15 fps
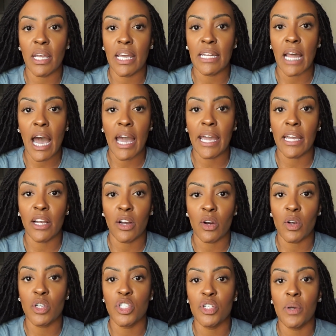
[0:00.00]
And I
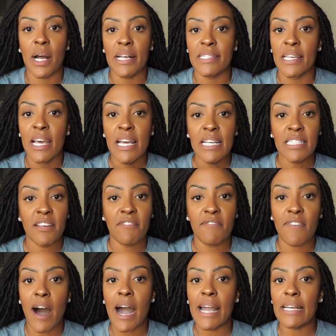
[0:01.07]
encourage you guys to
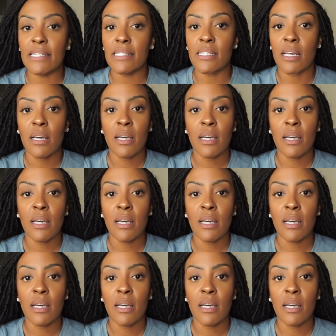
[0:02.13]
find